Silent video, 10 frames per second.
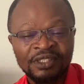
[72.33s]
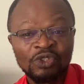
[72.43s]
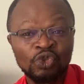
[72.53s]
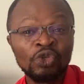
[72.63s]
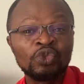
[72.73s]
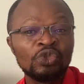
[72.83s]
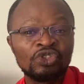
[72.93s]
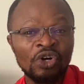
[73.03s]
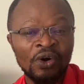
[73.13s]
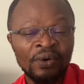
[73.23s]
2-2
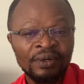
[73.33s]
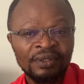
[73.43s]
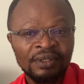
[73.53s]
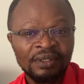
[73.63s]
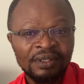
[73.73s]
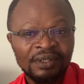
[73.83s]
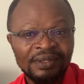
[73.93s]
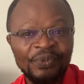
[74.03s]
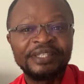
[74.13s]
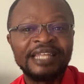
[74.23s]
draw
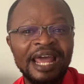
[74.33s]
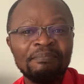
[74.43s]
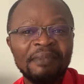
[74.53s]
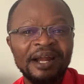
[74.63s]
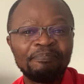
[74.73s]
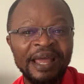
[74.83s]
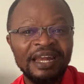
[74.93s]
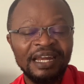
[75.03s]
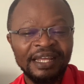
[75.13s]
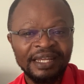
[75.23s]
with 10-man
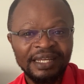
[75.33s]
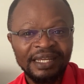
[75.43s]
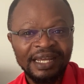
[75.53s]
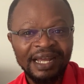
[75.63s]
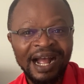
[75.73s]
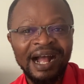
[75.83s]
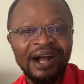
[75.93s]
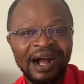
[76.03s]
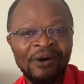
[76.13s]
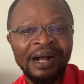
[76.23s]
Burnley,
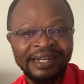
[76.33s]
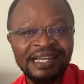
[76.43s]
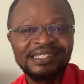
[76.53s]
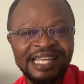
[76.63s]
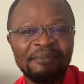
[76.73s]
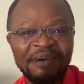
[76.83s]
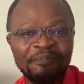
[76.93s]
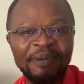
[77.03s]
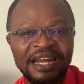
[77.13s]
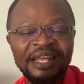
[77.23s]
or against 10-man
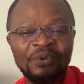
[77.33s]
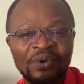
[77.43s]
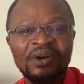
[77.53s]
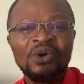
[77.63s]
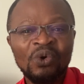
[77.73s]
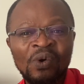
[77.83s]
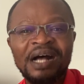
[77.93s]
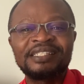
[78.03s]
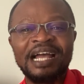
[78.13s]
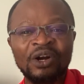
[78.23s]
Burnley, who
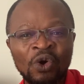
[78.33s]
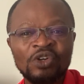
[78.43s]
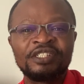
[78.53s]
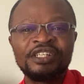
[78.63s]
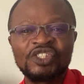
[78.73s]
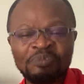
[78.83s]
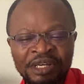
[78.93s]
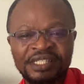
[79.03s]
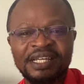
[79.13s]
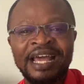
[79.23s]
has their coach
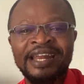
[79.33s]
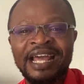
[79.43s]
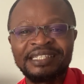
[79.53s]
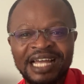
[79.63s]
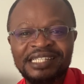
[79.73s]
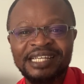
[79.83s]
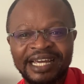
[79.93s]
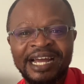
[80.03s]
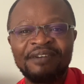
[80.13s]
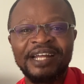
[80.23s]
dismissed. The entire
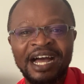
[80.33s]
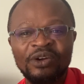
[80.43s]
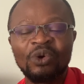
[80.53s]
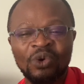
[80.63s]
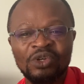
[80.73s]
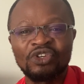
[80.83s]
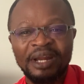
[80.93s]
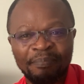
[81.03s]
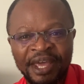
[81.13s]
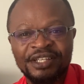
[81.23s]
second half, they had no coach on the
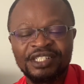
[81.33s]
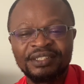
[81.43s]
bench.